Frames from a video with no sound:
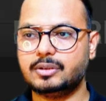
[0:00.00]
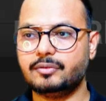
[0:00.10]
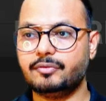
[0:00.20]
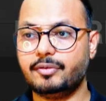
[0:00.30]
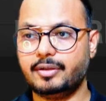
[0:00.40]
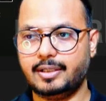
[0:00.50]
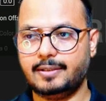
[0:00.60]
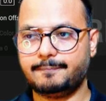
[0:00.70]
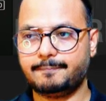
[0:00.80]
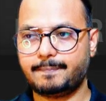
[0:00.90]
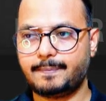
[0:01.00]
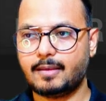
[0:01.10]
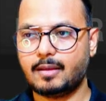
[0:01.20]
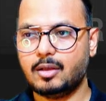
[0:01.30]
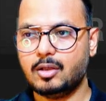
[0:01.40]
Fresnel.
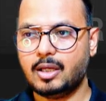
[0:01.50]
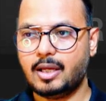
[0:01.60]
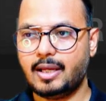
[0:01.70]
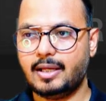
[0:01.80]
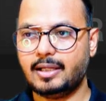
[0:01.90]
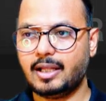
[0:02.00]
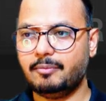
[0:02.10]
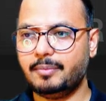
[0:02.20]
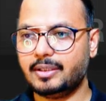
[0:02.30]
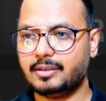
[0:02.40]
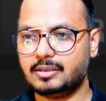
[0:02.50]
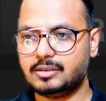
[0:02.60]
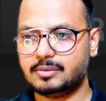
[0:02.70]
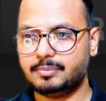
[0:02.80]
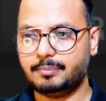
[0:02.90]
And I'll make
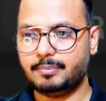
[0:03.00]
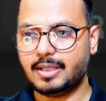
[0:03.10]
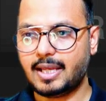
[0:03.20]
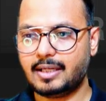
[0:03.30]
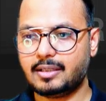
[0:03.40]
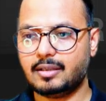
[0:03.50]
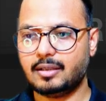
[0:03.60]
this black